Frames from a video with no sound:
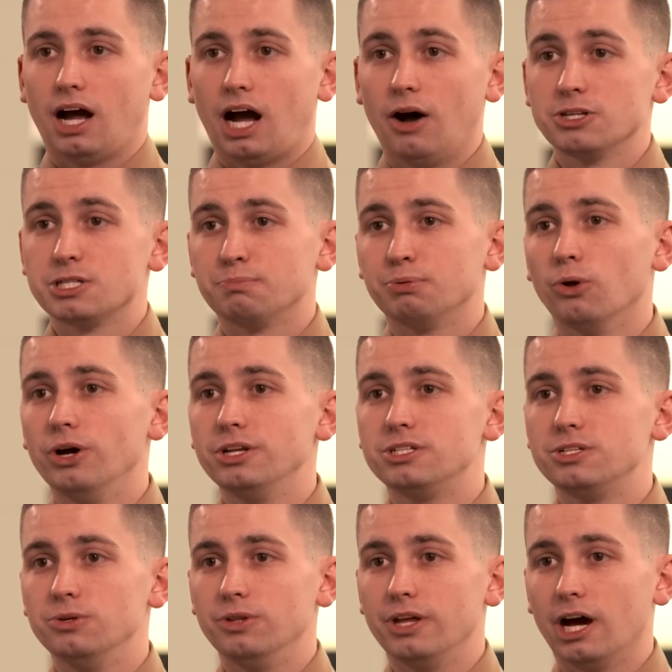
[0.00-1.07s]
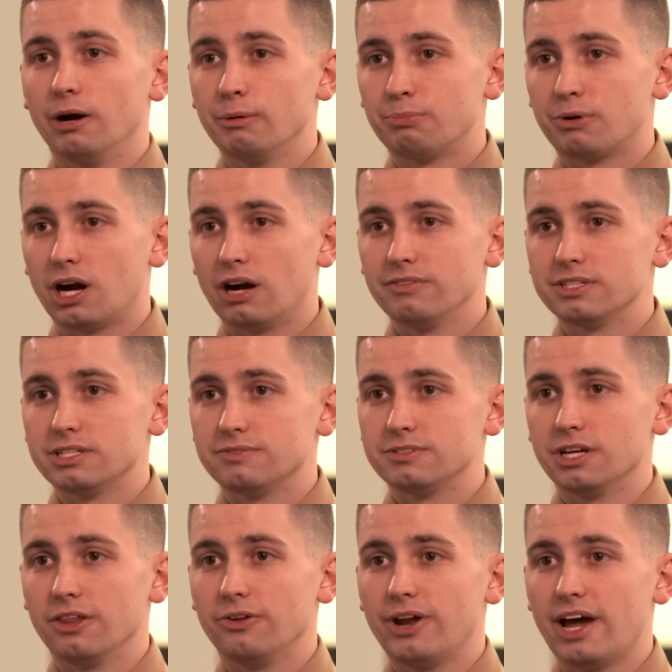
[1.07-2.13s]
I was deployed to the Helmand Province of
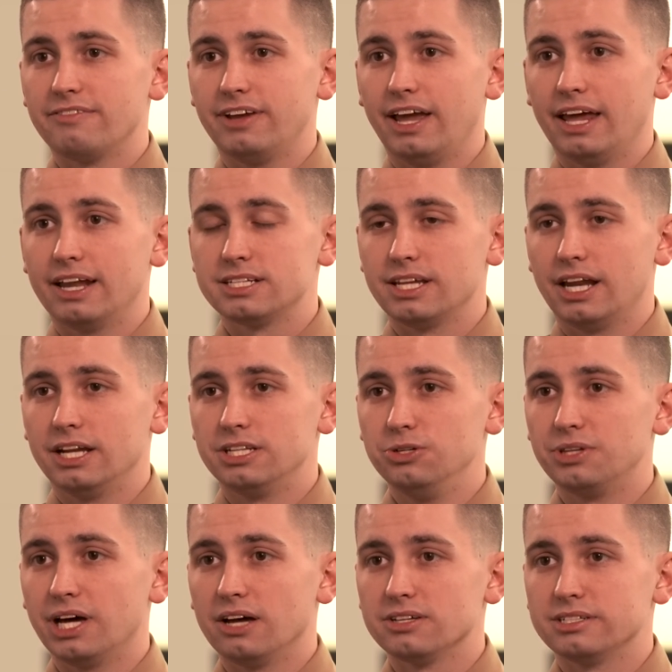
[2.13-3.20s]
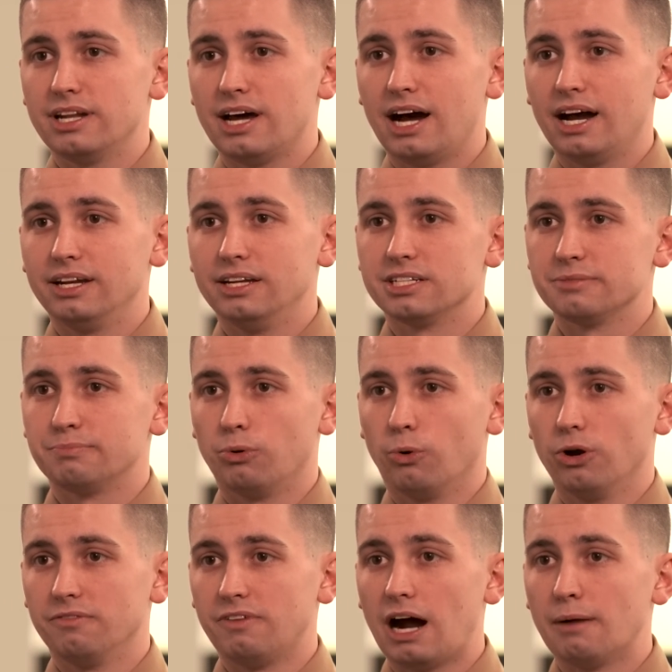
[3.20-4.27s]
southern Afghanistan in two thousand nine in
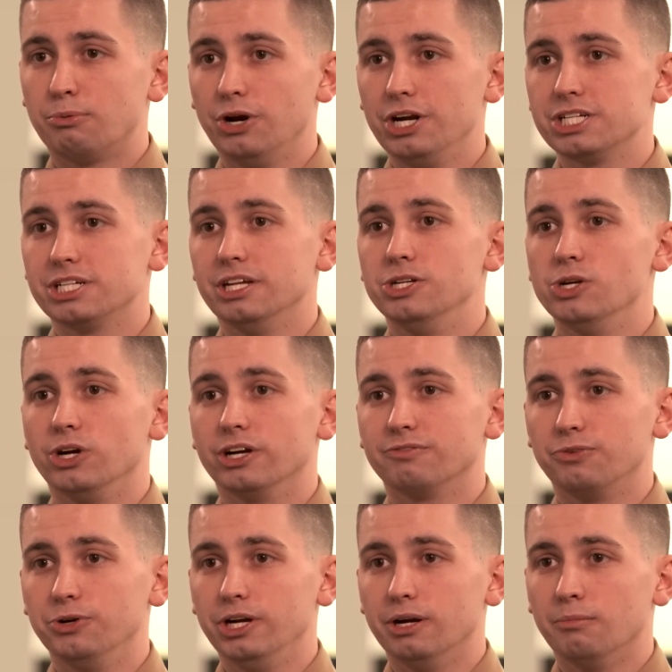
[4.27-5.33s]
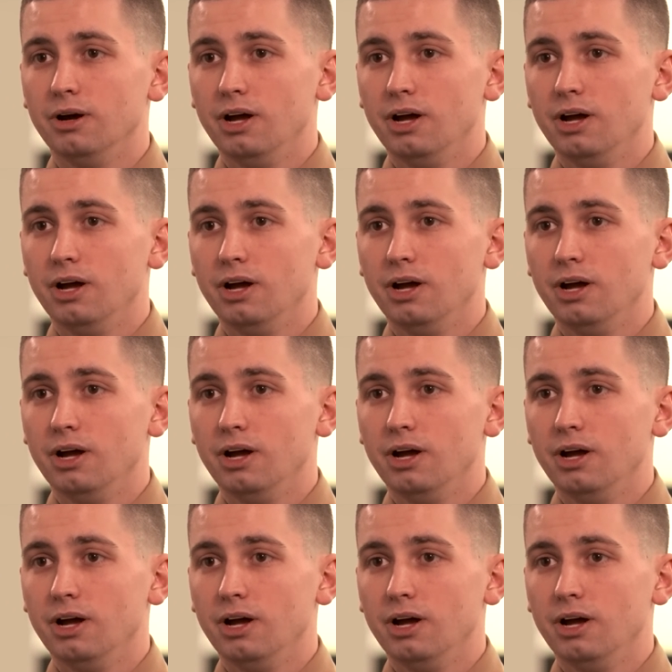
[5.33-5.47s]
support of Operation Enduring Freedom.